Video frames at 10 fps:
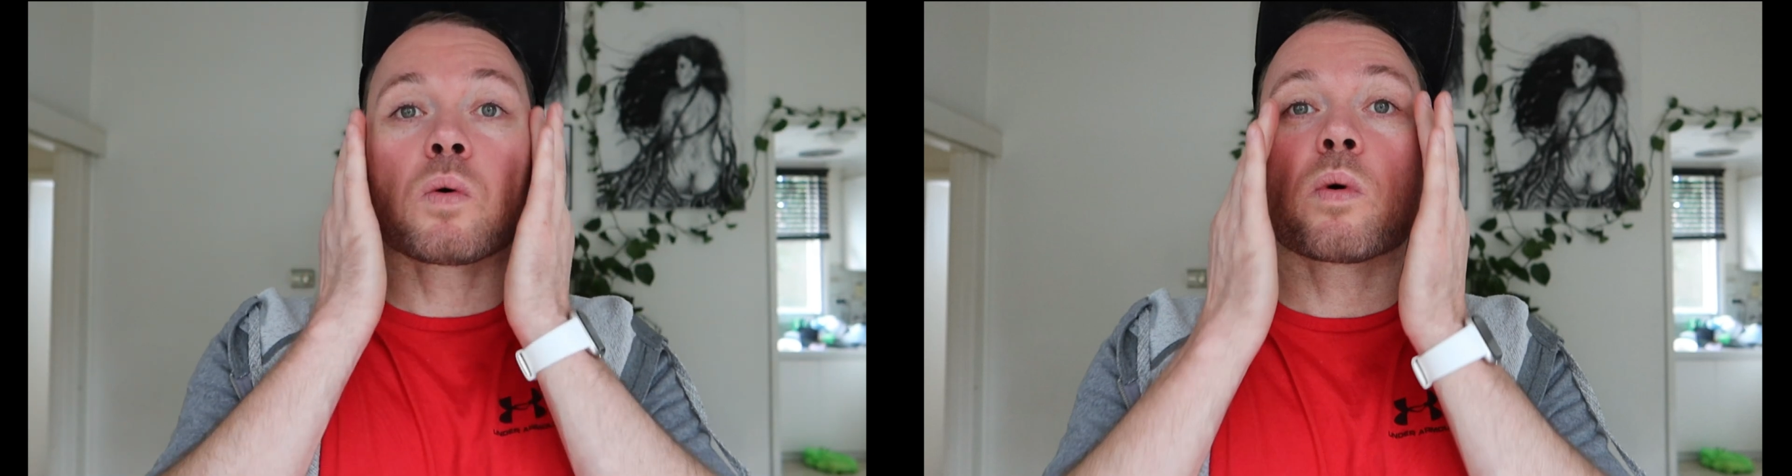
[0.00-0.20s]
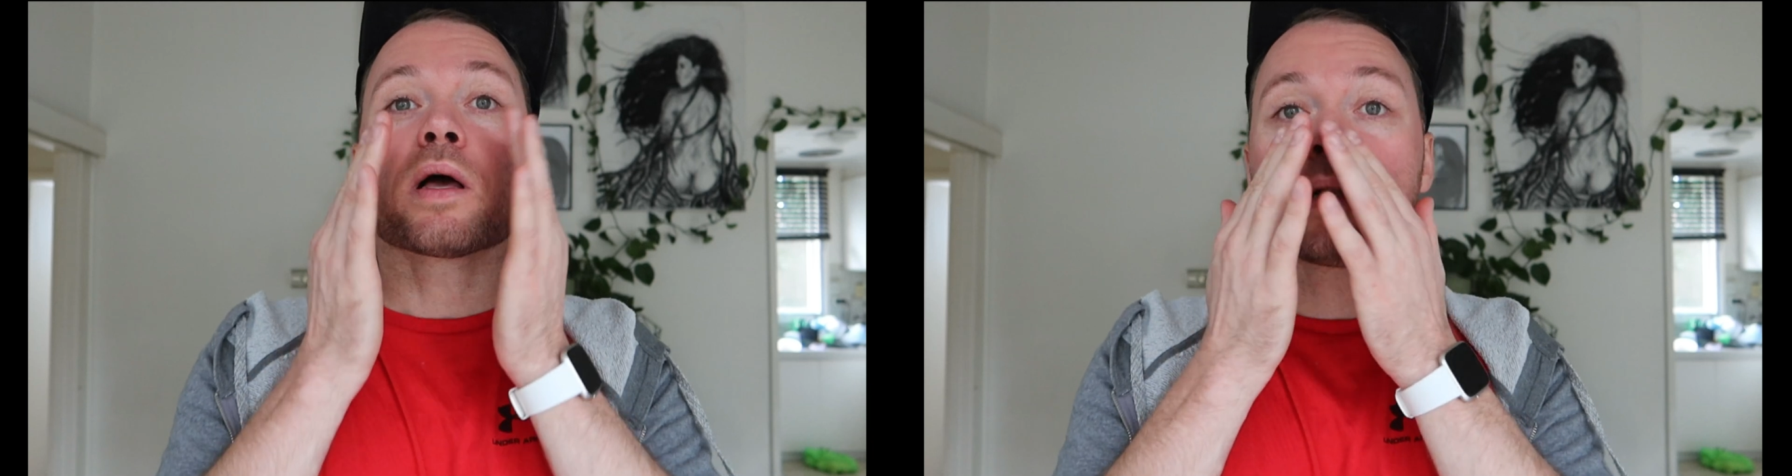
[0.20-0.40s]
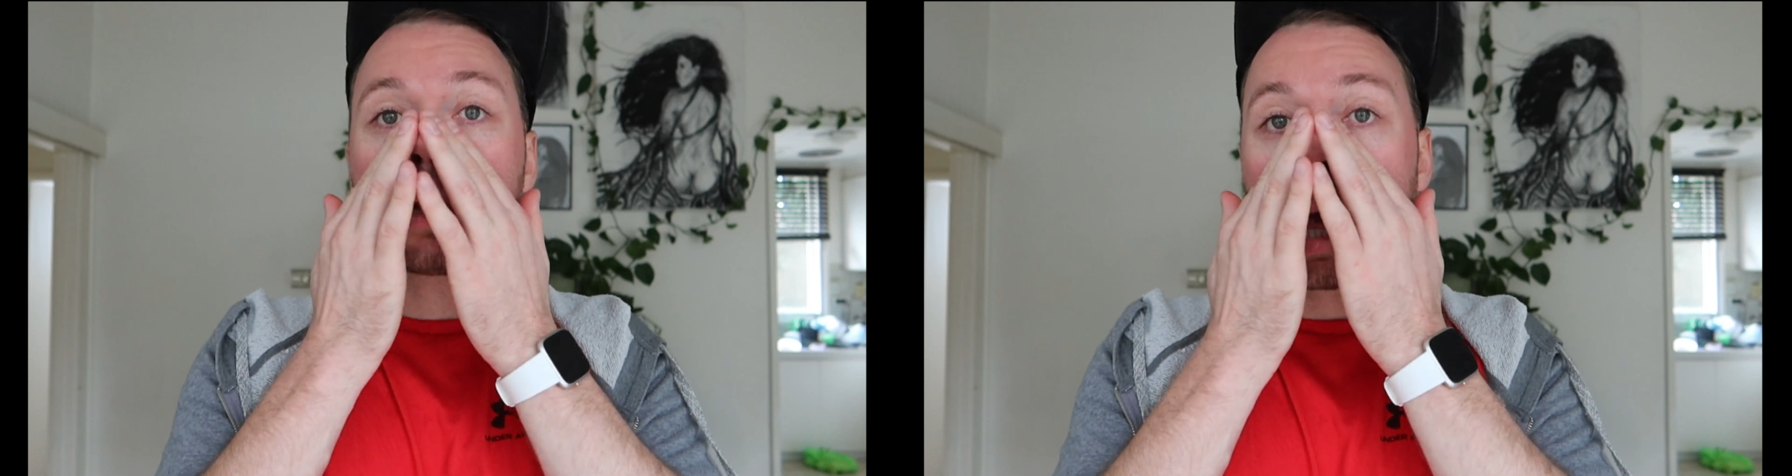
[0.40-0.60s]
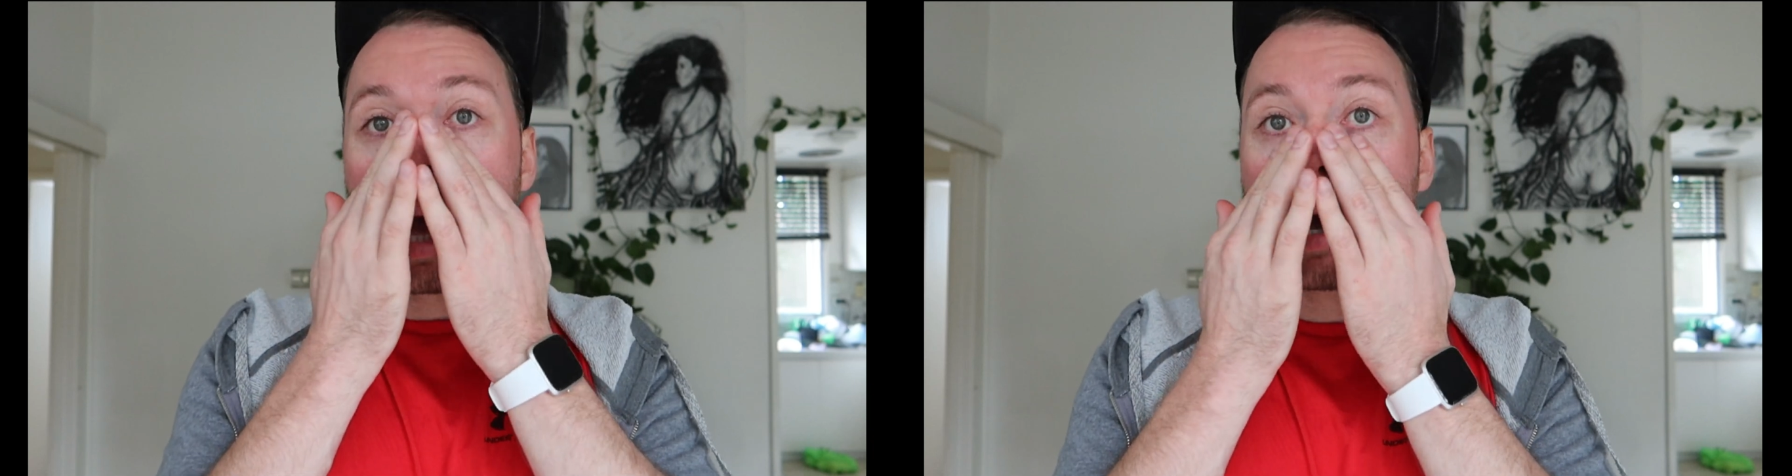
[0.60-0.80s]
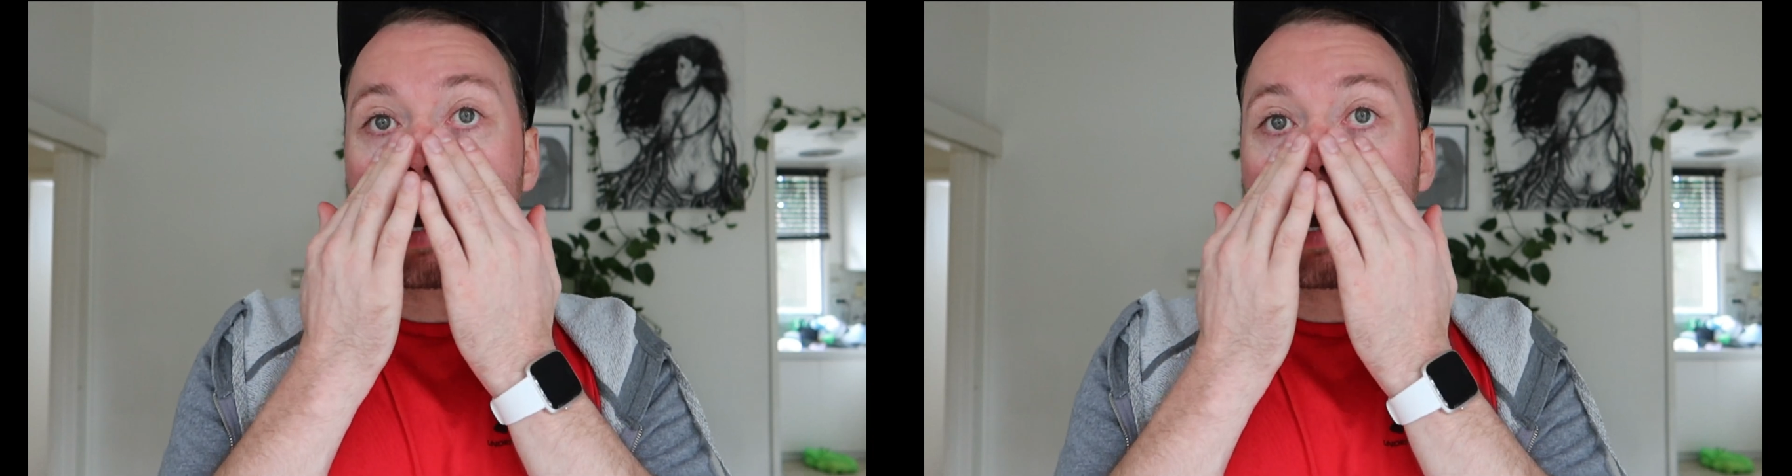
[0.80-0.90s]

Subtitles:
well,